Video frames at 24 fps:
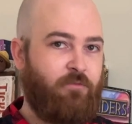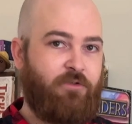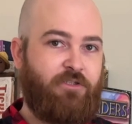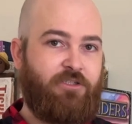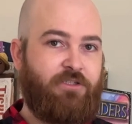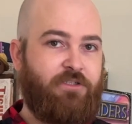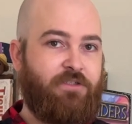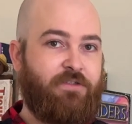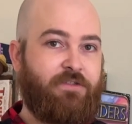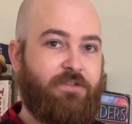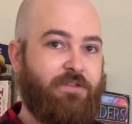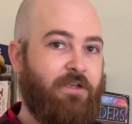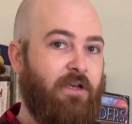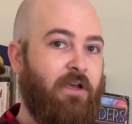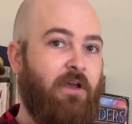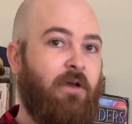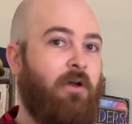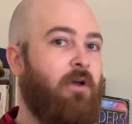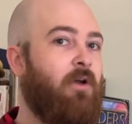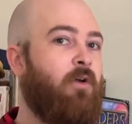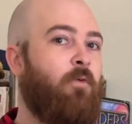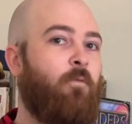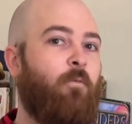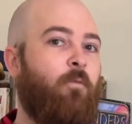which is
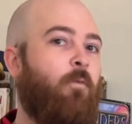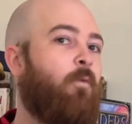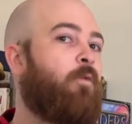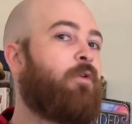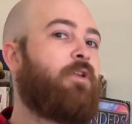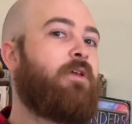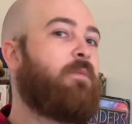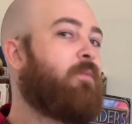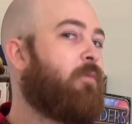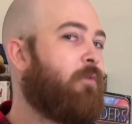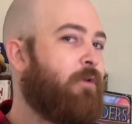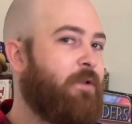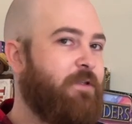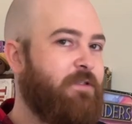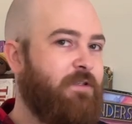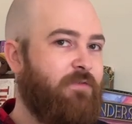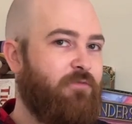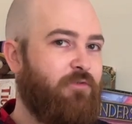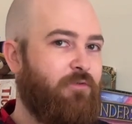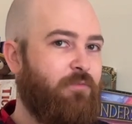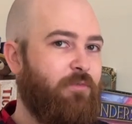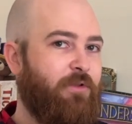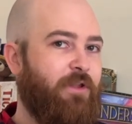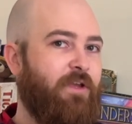40 points
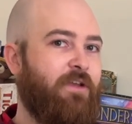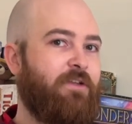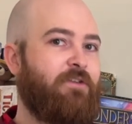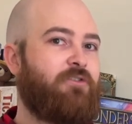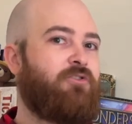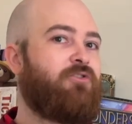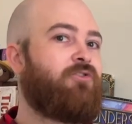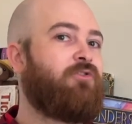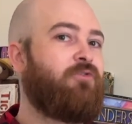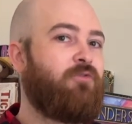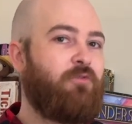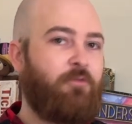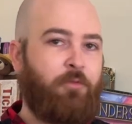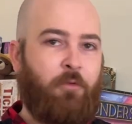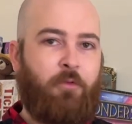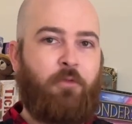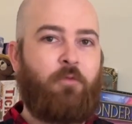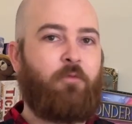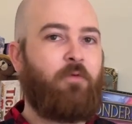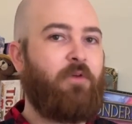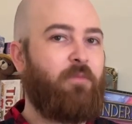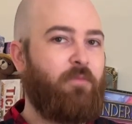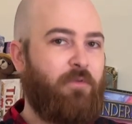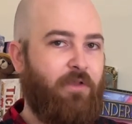if you're playing 2 or
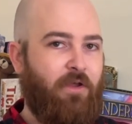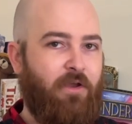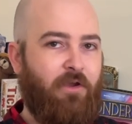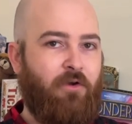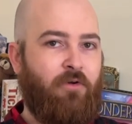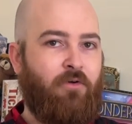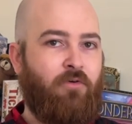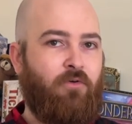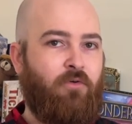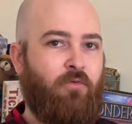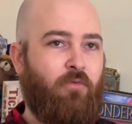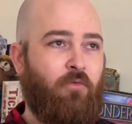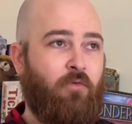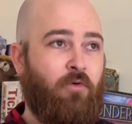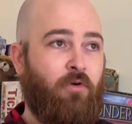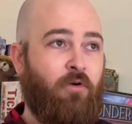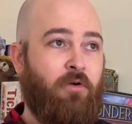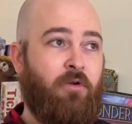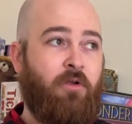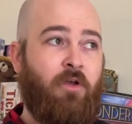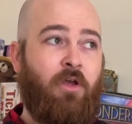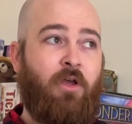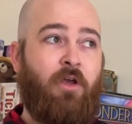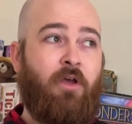3 player,
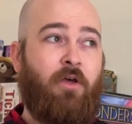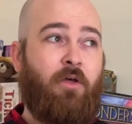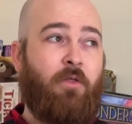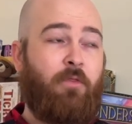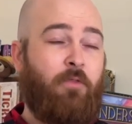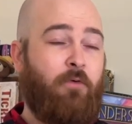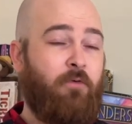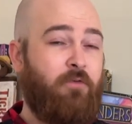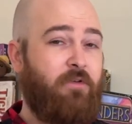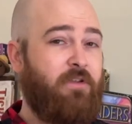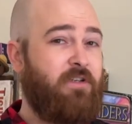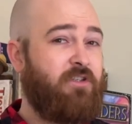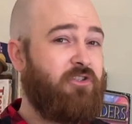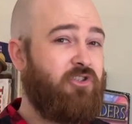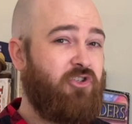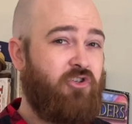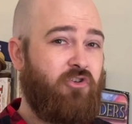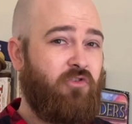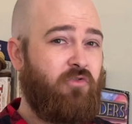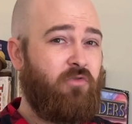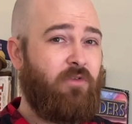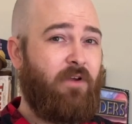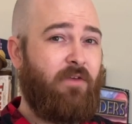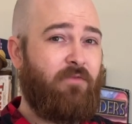or
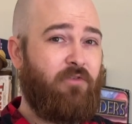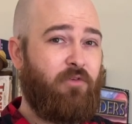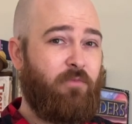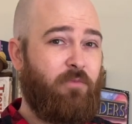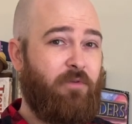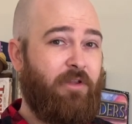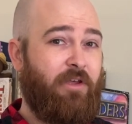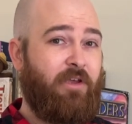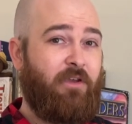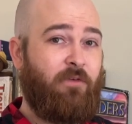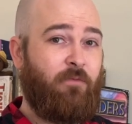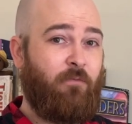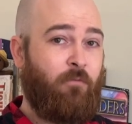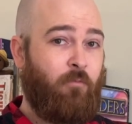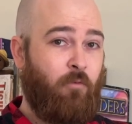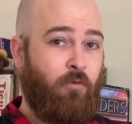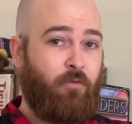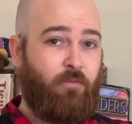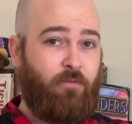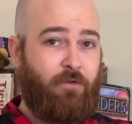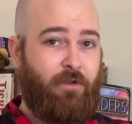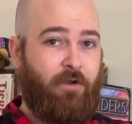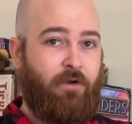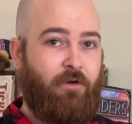32 if you're playing
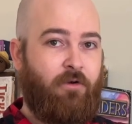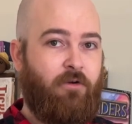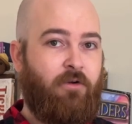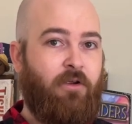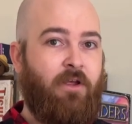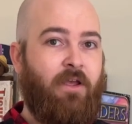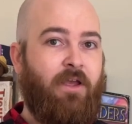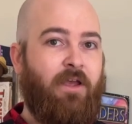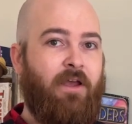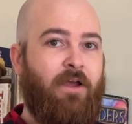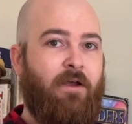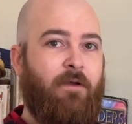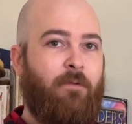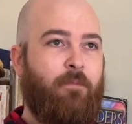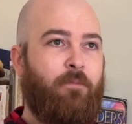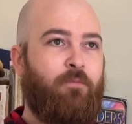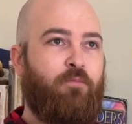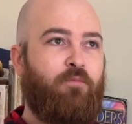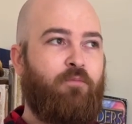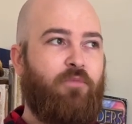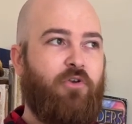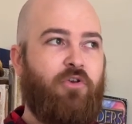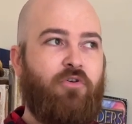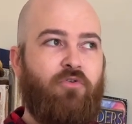4 player.
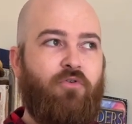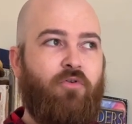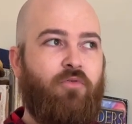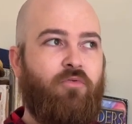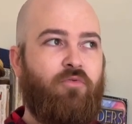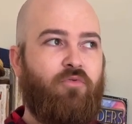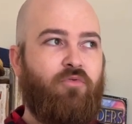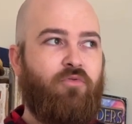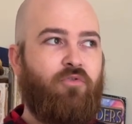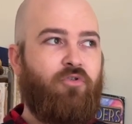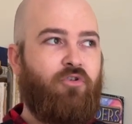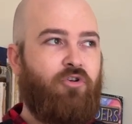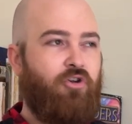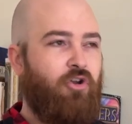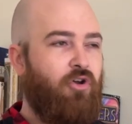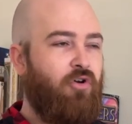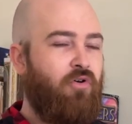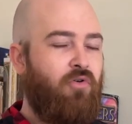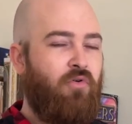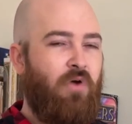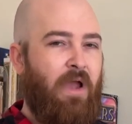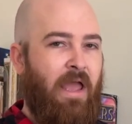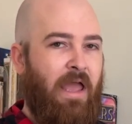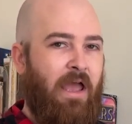But you don't
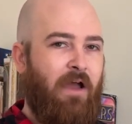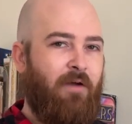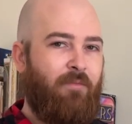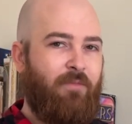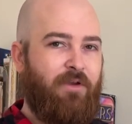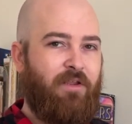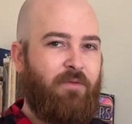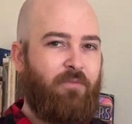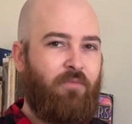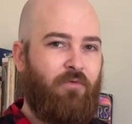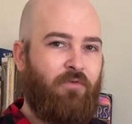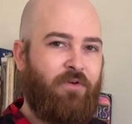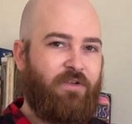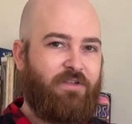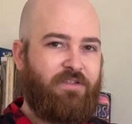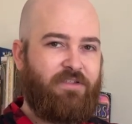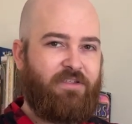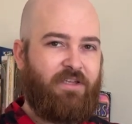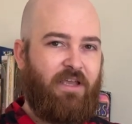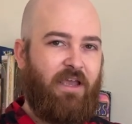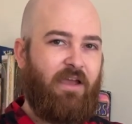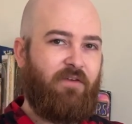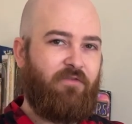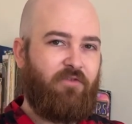know how many
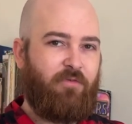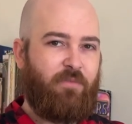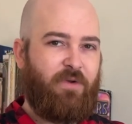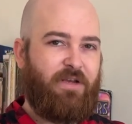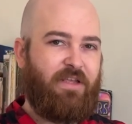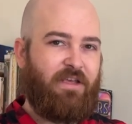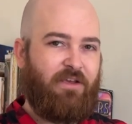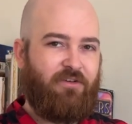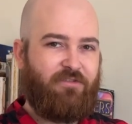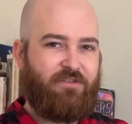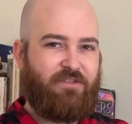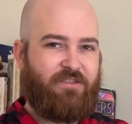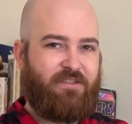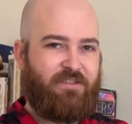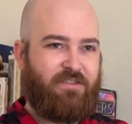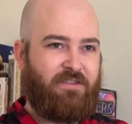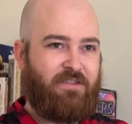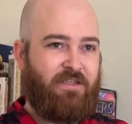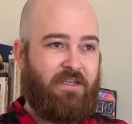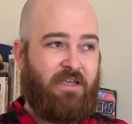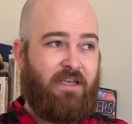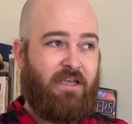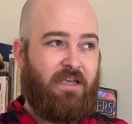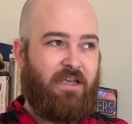points everybody else
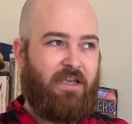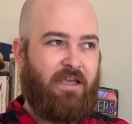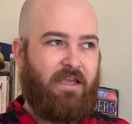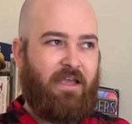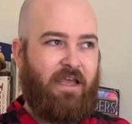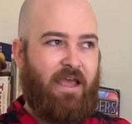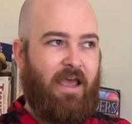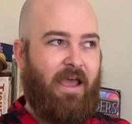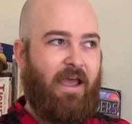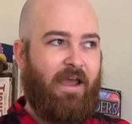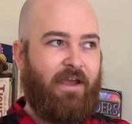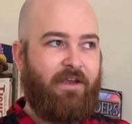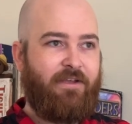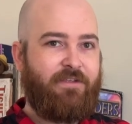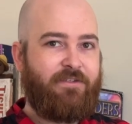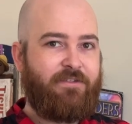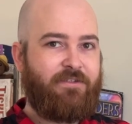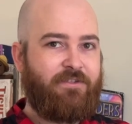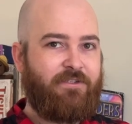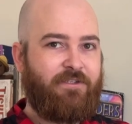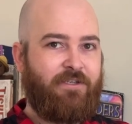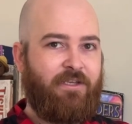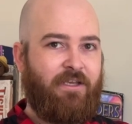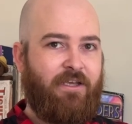
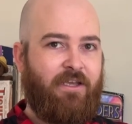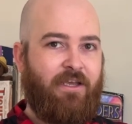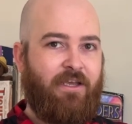has.